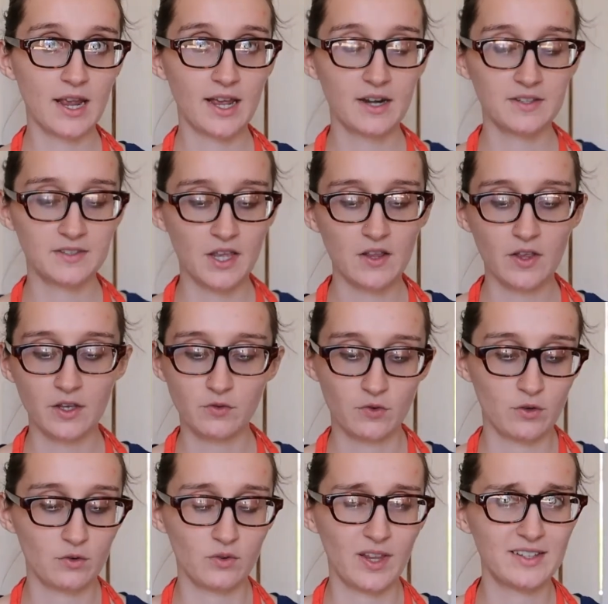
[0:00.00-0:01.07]
I gotta say, like,
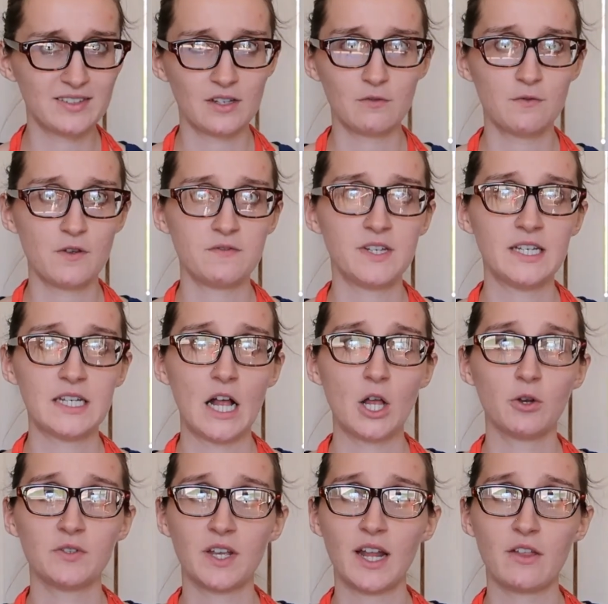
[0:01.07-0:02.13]
for less than
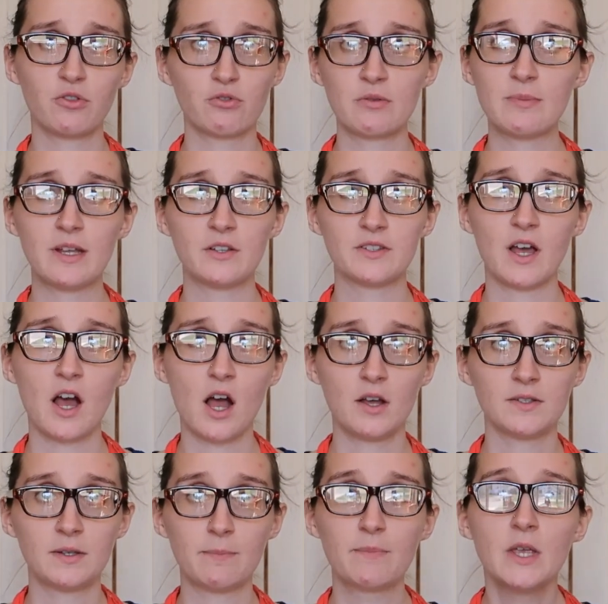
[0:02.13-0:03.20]
$15, I got 3 meals.
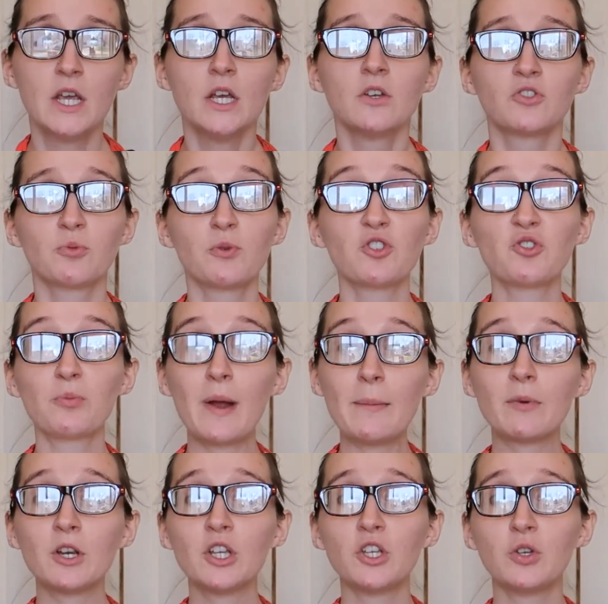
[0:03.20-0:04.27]
Awesome. So but just
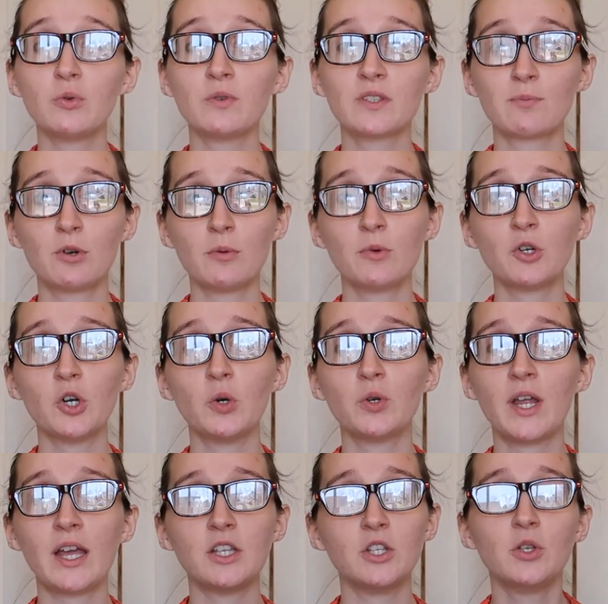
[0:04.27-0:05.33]
remember, use the promo code
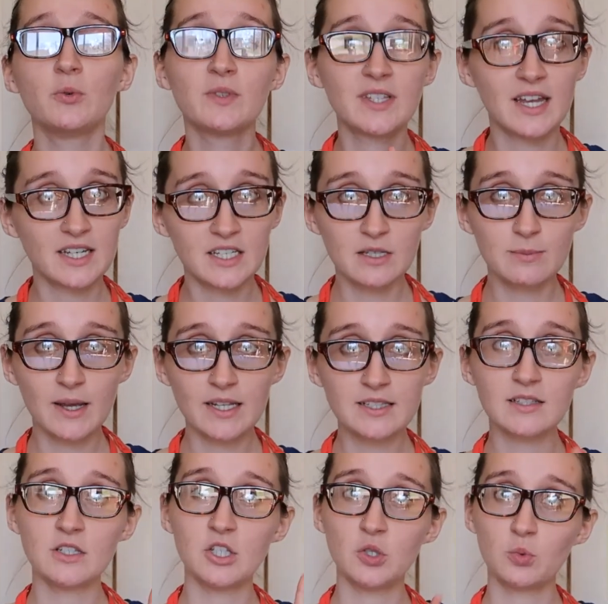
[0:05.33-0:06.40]
and use that
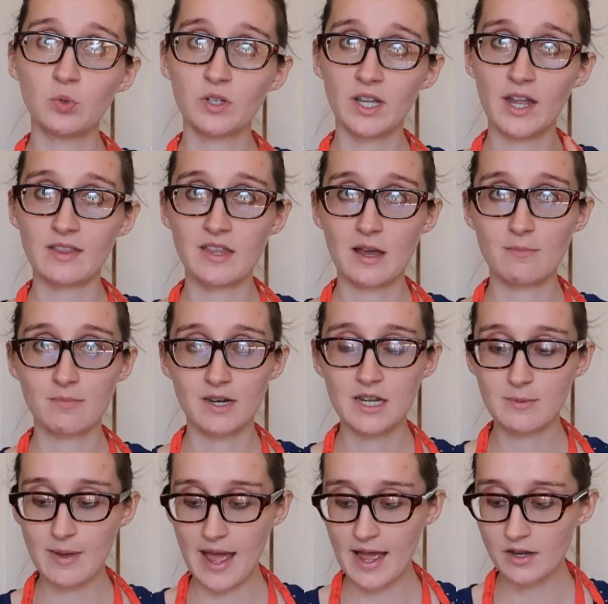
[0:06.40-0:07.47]
Ebates and you will get that
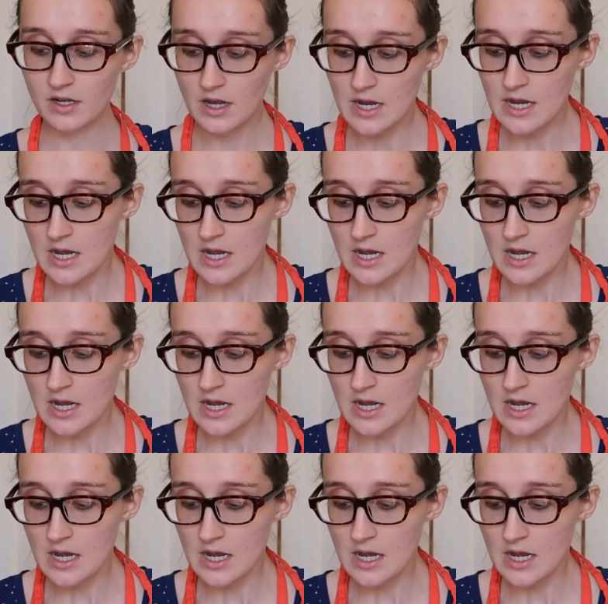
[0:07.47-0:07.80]
money back.